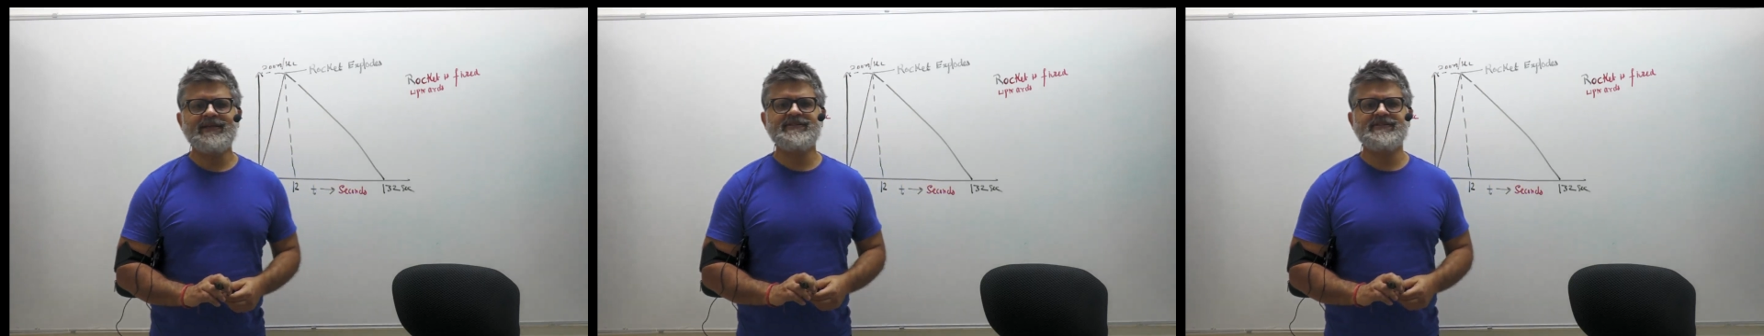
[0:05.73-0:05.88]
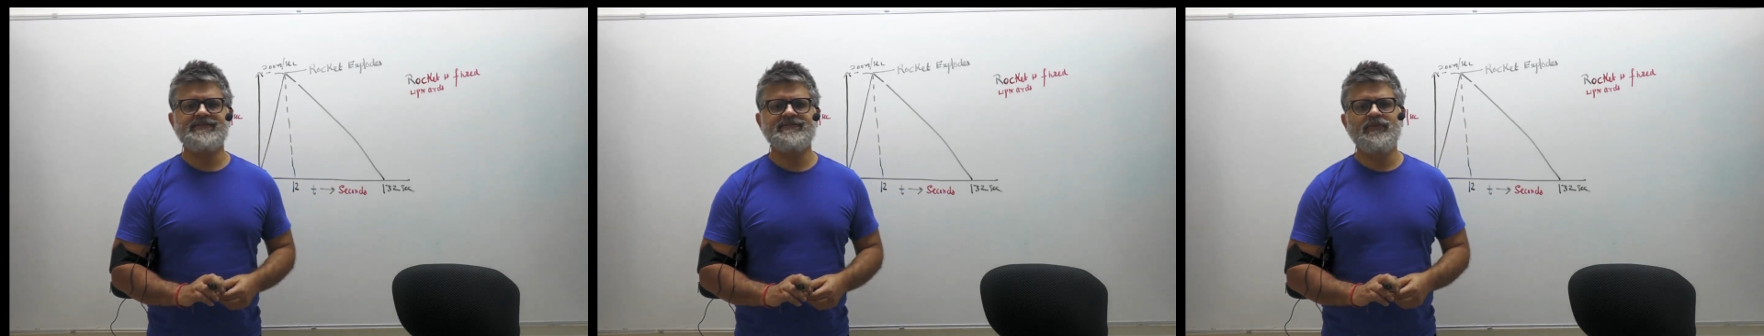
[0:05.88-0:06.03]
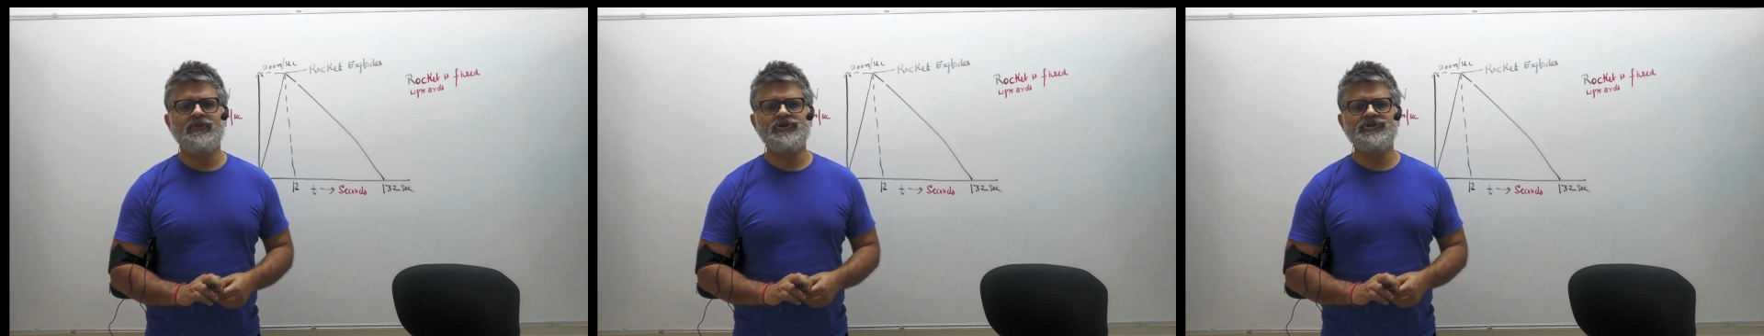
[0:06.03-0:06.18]

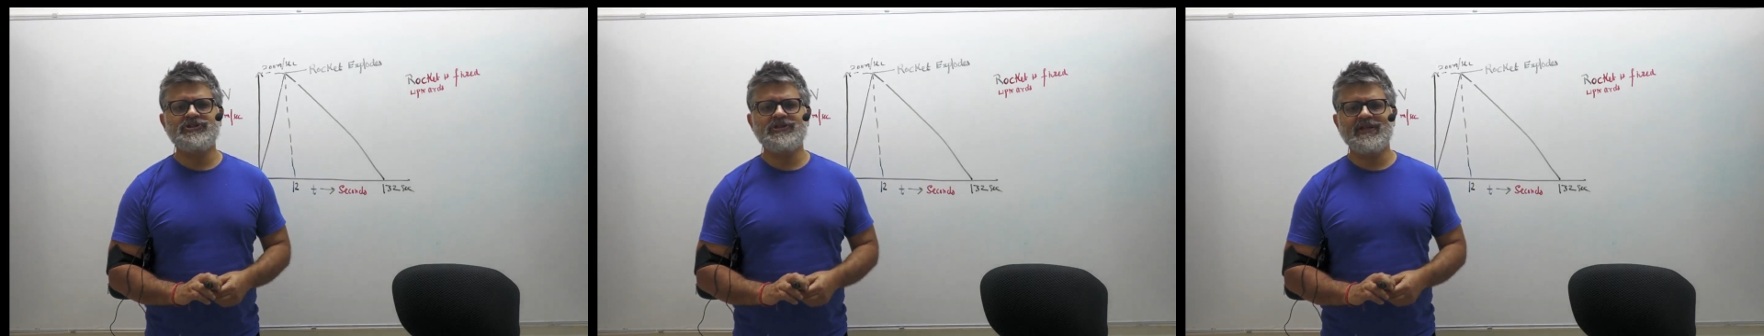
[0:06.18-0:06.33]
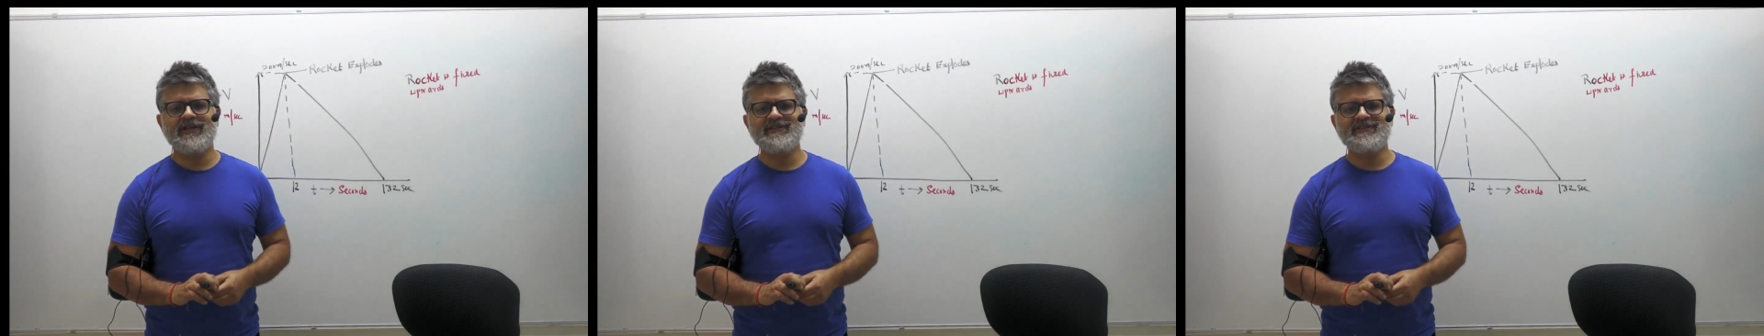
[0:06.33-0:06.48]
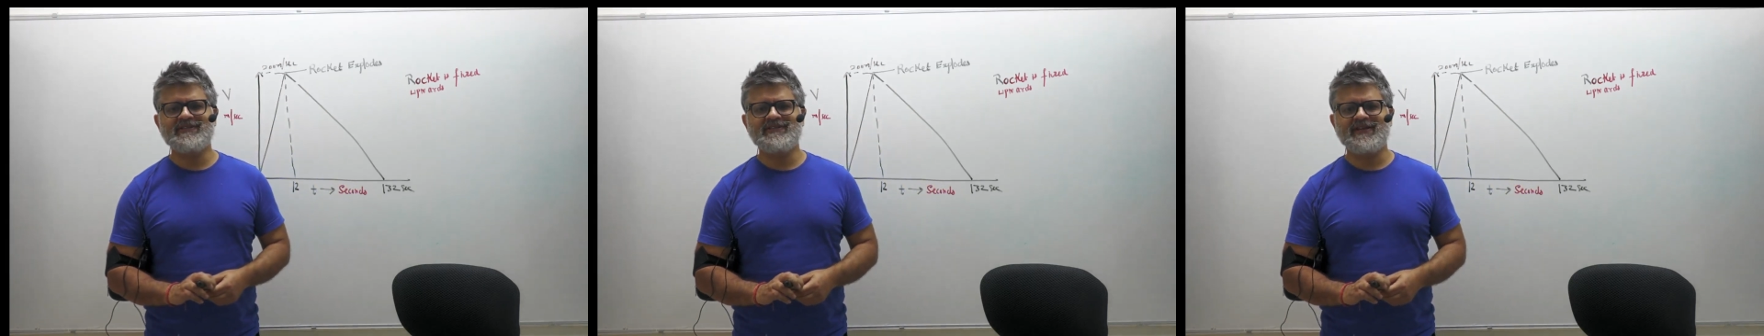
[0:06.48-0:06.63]
motion in
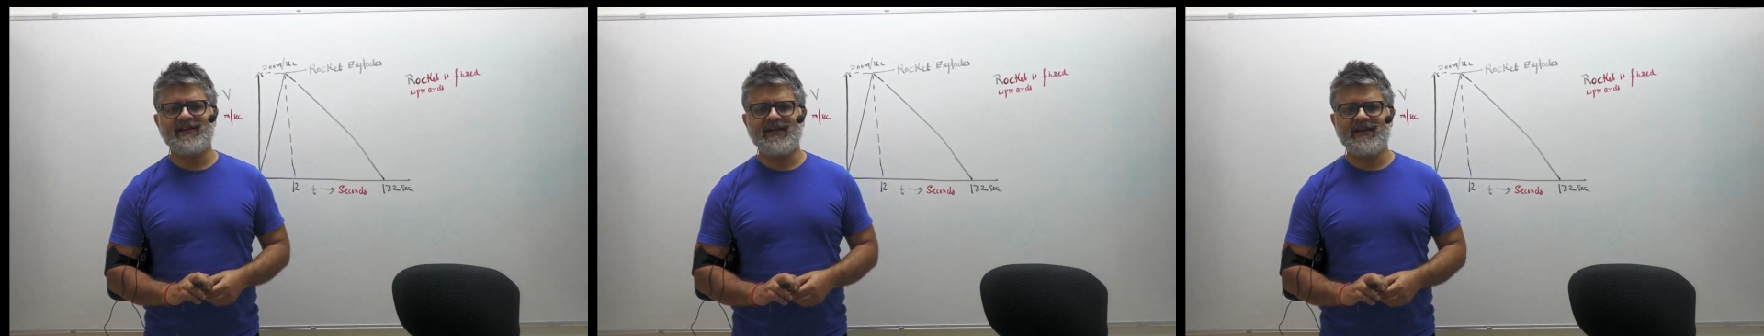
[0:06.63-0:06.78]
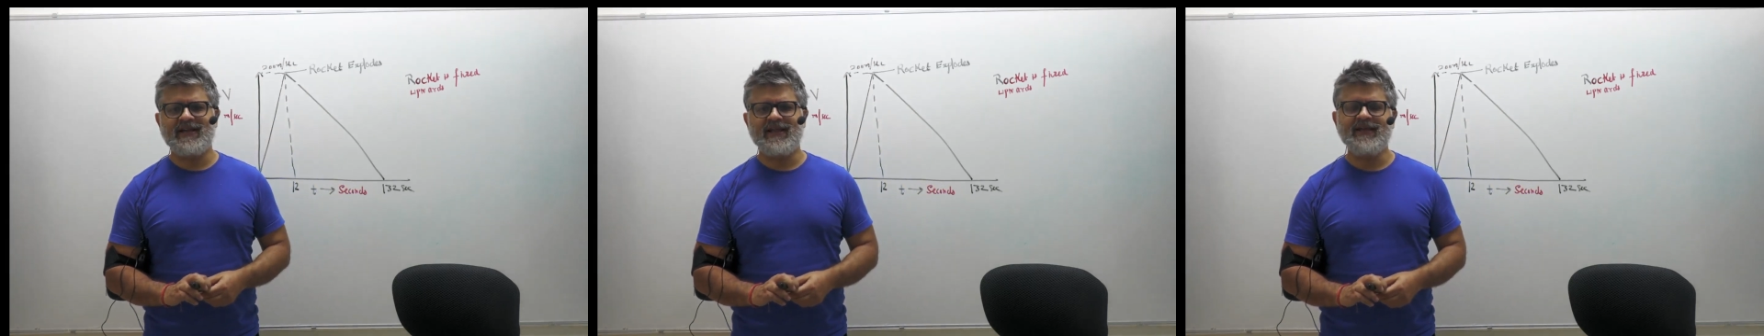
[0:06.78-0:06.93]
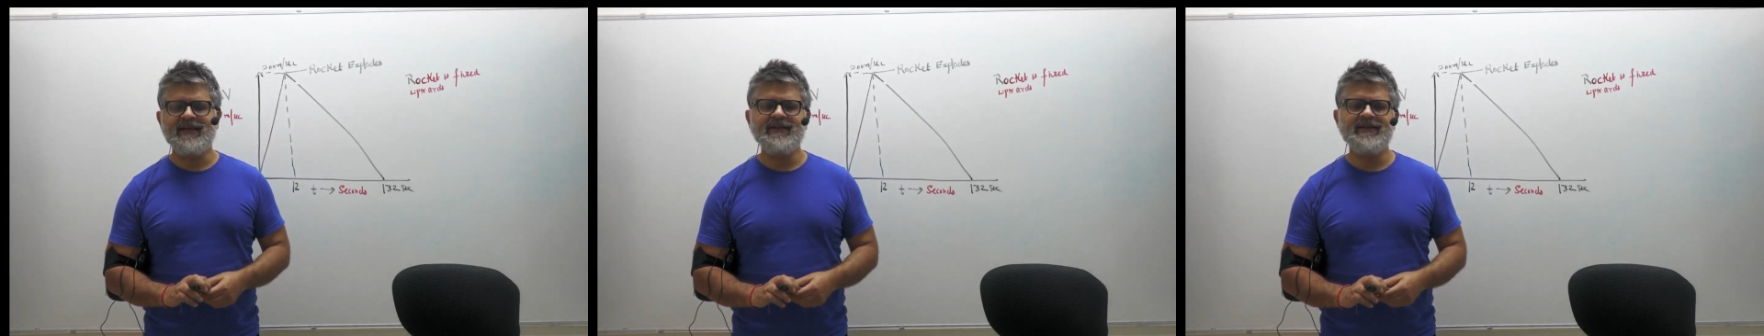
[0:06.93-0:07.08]
straight line.